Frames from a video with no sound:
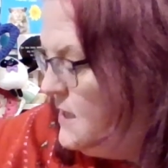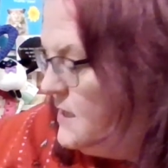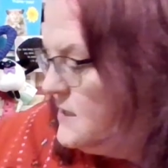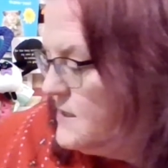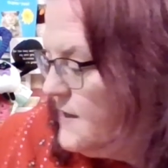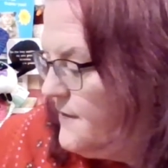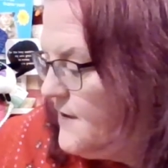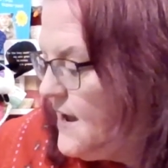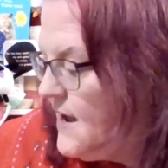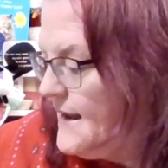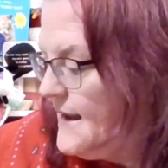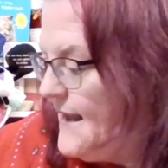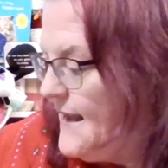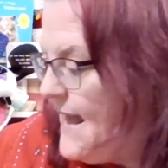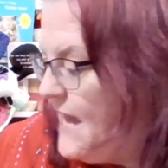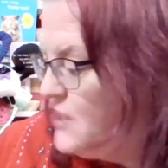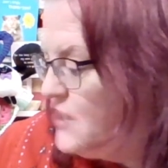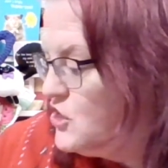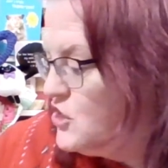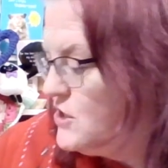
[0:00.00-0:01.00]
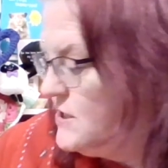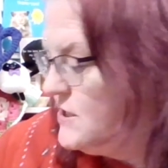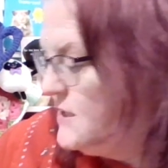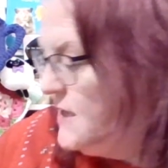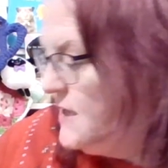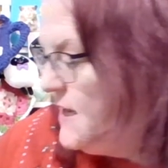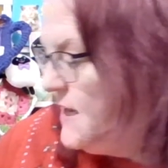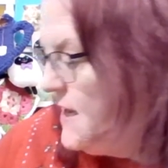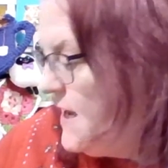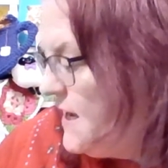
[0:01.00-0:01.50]
So I've got an H,
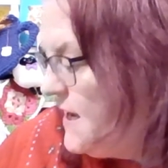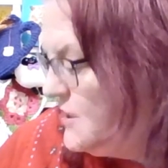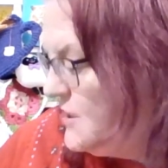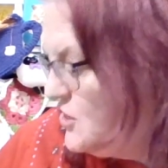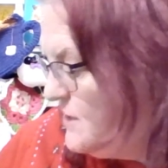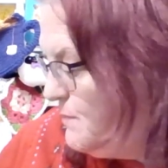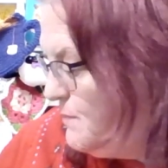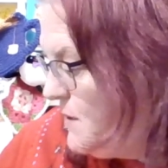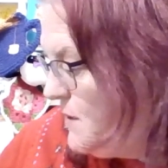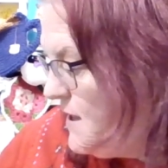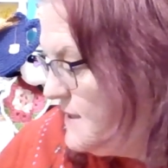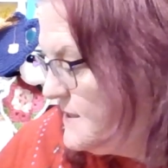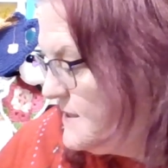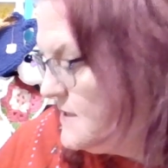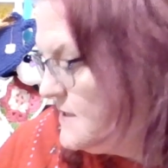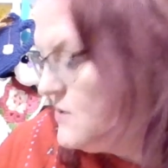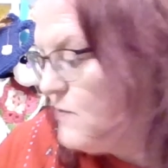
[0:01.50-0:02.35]
a G plus,